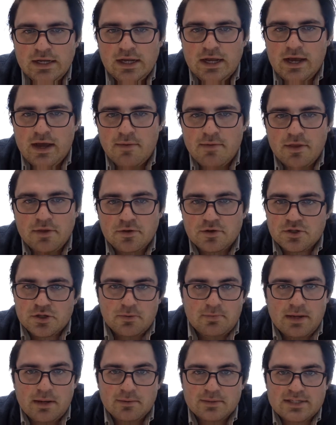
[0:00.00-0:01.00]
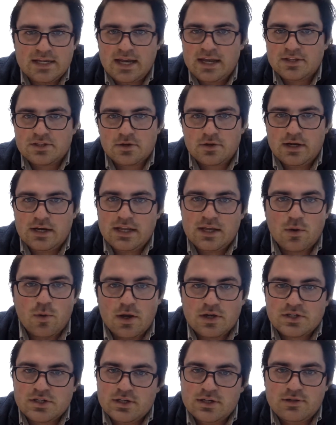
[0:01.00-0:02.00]
and then you should be able to answer any
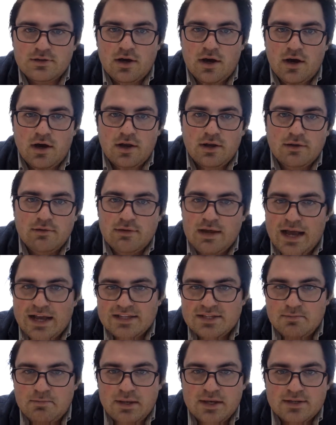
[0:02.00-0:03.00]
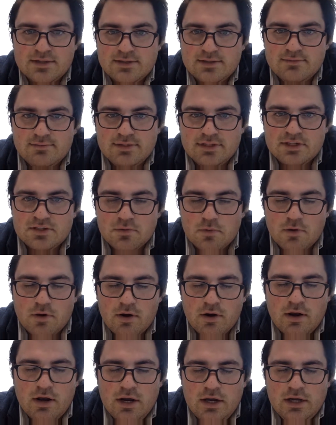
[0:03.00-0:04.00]
question on acid-base
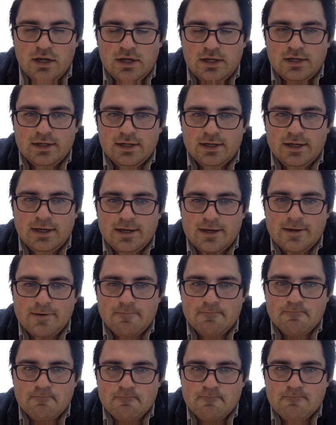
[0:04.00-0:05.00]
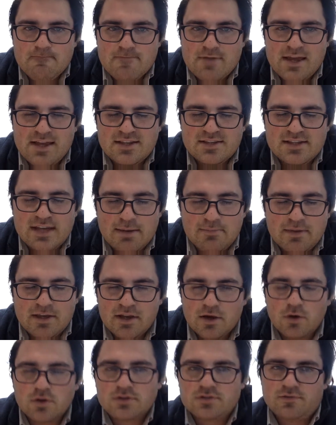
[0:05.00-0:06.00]
disorder. And same
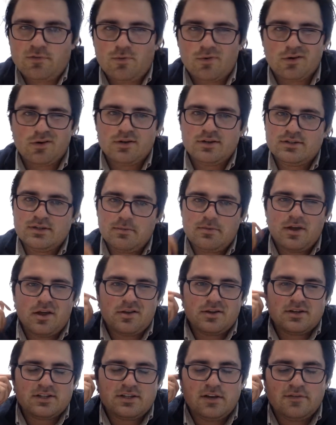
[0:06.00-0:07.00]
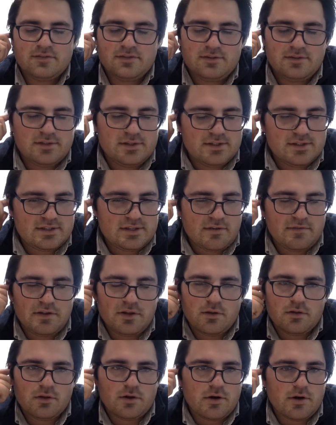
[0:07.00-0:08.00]
thing goes for some of the other stuff that
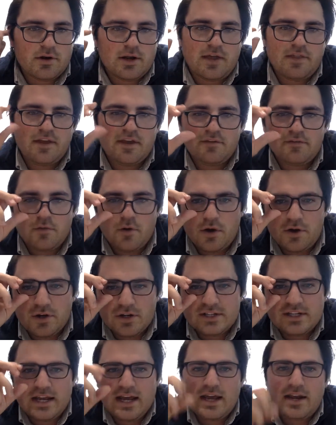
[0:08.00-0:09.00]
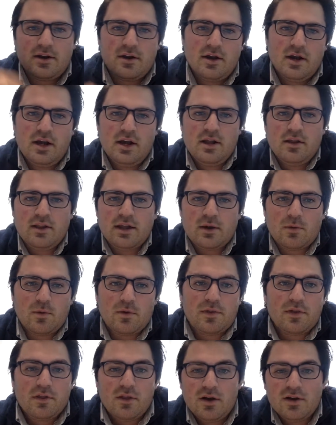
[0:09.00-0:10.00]
you learn. I think if you understand like
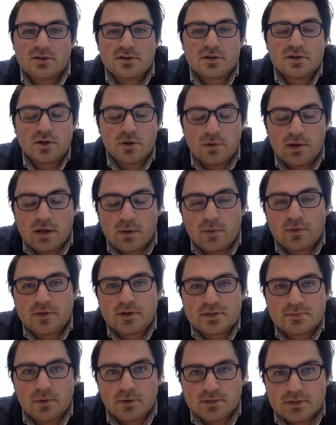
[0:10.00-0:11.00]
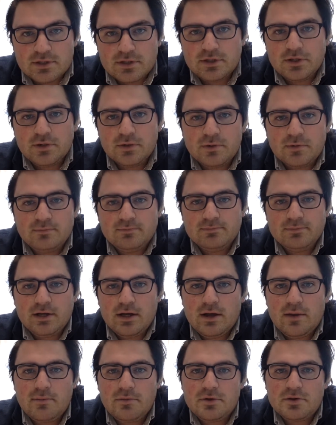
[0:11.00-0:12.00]
what the lungs are doing and what they're supposed to do,
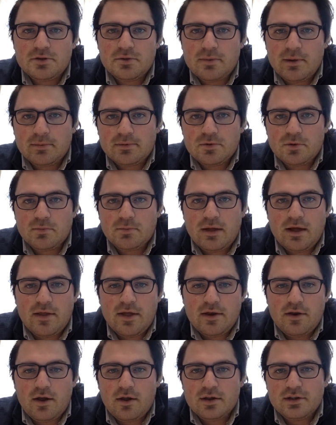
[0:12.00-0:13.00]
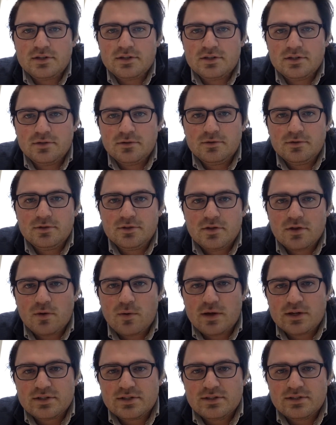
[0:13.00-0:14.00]
you should be able to apply that knowledge to the
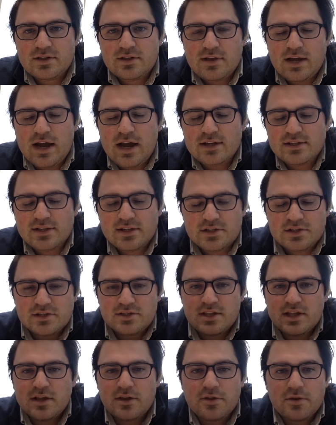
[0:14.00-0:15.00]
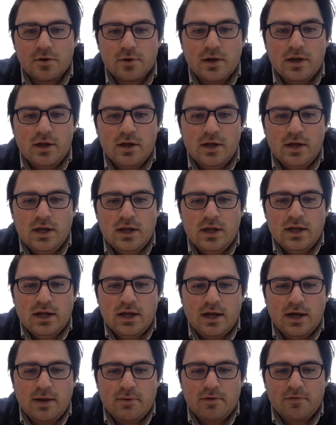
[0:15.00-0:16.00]
questions that they ask and just think through it
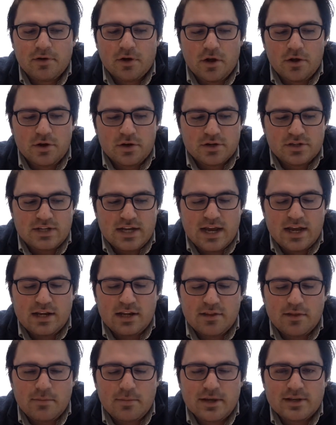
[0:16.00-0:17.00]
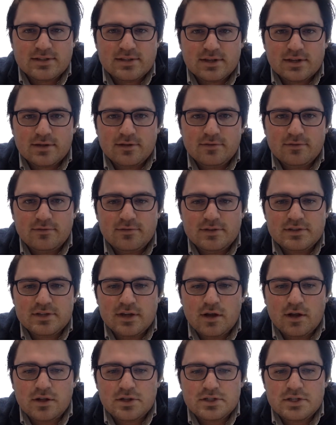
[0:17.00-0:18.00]
if you're understanding the basic
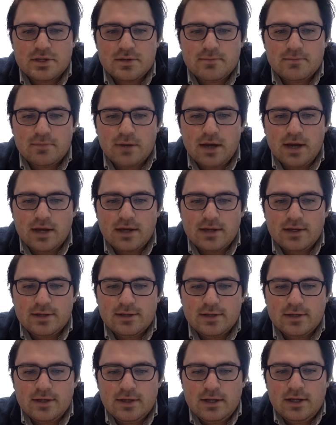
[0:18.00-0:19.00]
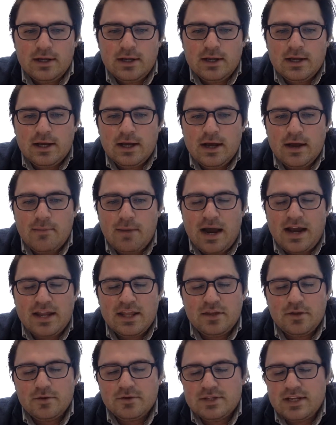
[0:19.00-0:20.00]
physiology behind it. I
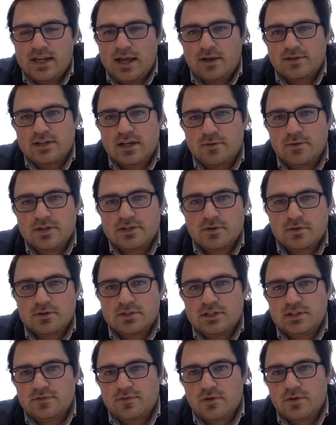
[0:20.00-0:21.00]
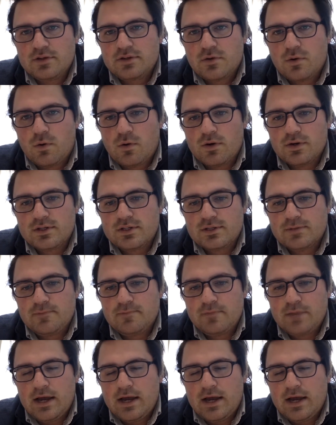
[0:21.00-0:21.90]
didn't use any outside resources for this course.